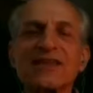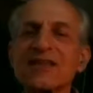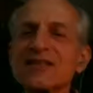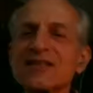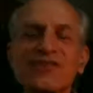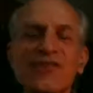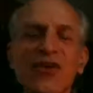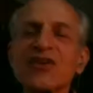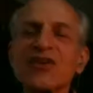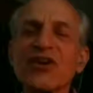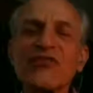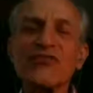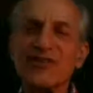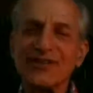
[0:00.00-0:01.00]
this is very
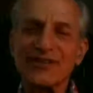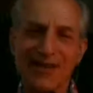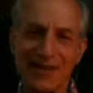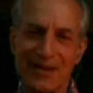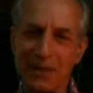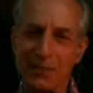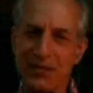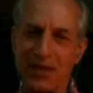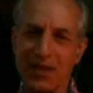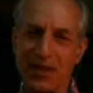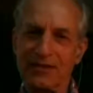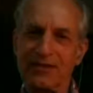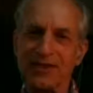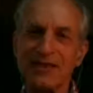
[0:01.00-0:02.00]
different than
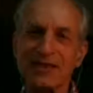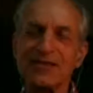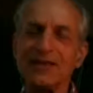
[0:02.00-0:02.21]
ibogaine. This is